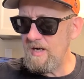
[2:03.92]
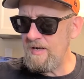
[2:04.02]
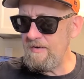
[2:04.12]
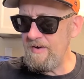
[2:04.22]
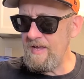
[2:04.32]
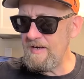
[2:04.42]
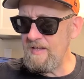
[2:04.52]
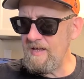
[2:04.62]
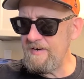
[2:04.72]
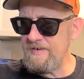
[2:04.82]
I know I had a
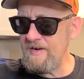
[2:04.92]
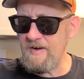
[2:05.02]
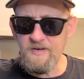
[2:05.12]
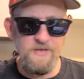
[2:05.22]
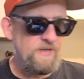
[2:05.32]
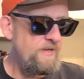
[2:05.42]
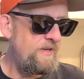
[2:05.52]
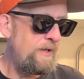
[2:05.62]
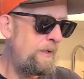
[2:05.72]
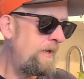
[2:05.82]
lot of duck.
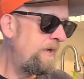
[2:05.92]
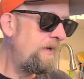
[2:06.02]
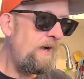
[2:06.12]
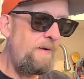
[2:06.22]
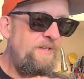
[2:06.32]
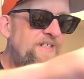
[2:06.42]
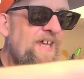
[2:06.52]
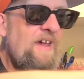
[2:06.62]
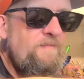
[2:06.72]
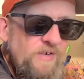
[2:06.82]
I mean, it's
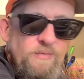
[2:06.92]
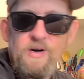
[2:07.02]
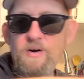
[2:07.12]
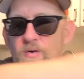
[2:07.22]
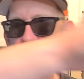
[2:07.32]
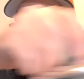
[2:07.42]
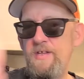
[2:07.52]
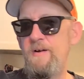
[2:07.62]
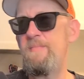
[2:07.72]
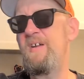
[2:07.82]
everywhere over
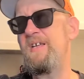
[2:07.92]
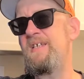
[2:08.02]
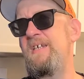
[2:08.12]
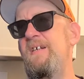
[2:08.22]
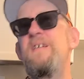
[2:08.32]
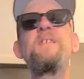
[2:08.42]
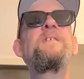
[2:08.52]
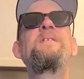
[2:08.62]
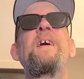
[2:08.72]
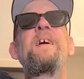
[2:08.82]
there, but here,
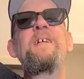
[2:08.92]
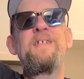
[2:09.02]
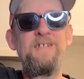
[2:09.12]
not